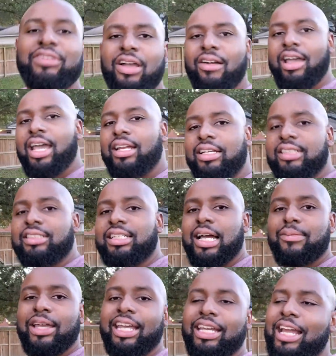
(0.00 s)
If y'all had a good
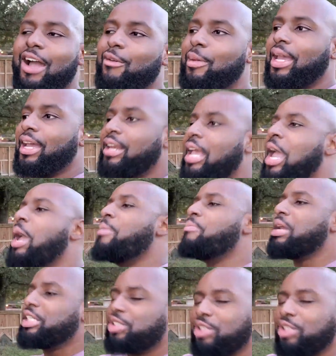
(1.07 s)
time hanging out, man, make